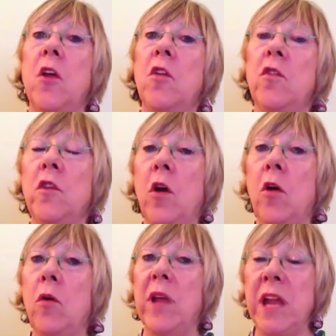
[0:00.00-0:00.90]

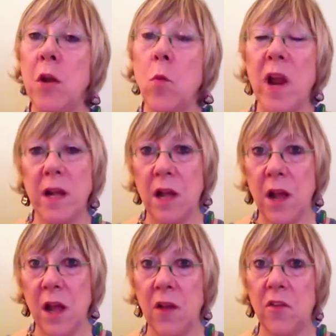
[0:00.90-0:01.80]
So in one
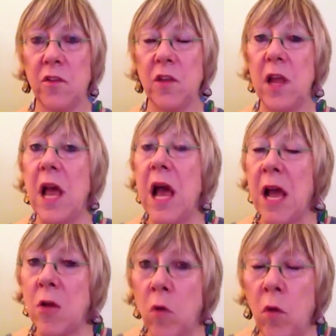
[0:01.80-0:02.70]
class
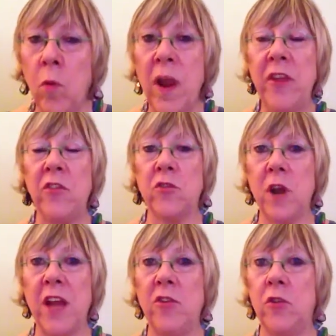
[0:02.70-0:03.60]
I always
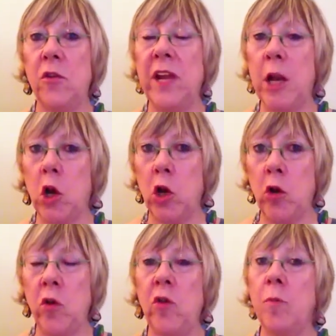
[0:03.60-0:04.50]
try to
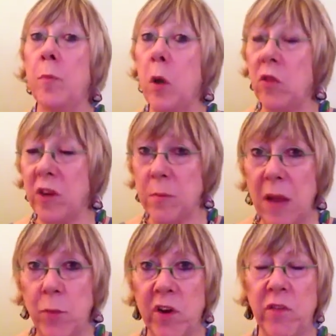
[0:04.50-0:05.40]
include, both in my
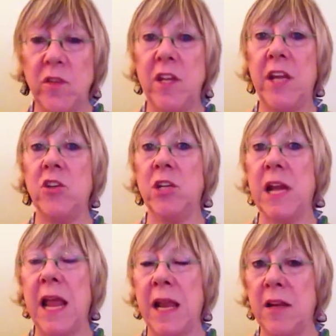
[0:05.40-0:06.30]

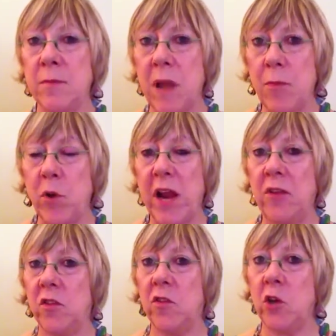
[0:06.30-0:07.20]
presentation and in my
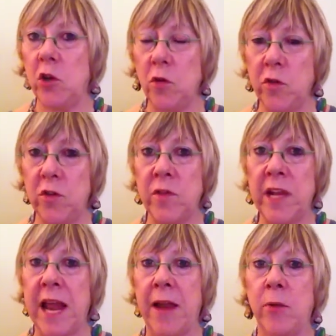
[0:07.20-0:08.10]
practice and use of the
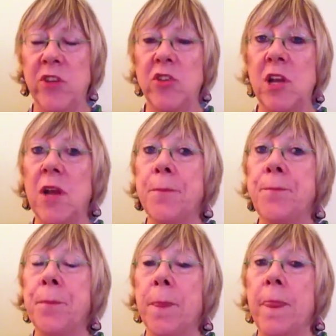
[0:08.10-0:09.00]
language,
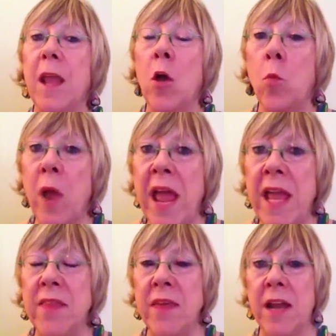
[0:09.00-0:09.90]
a
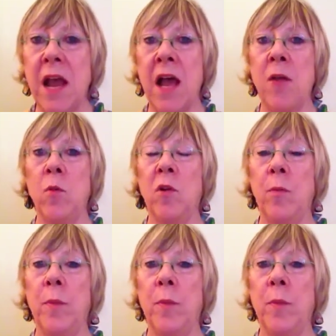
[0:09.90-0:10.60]
way that I will